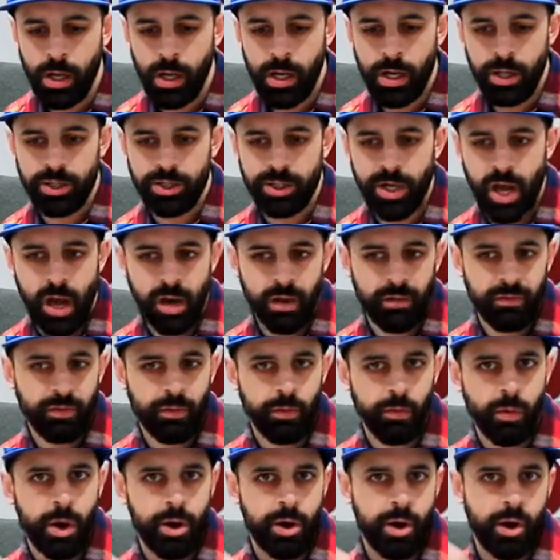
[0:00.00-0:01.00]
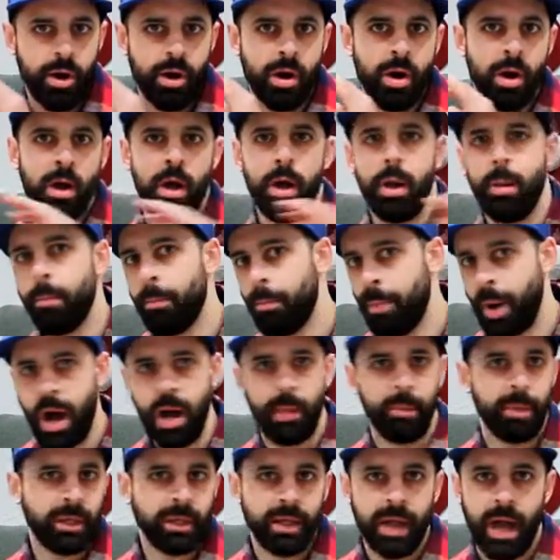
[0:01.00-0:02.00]
a shot of a runner
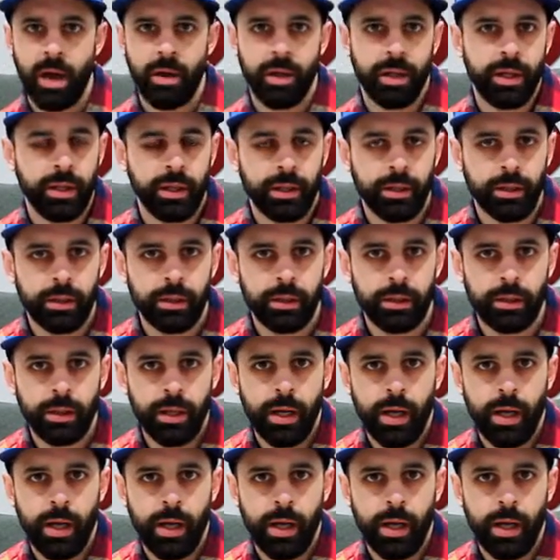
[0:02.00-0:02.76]
bombing down a hill,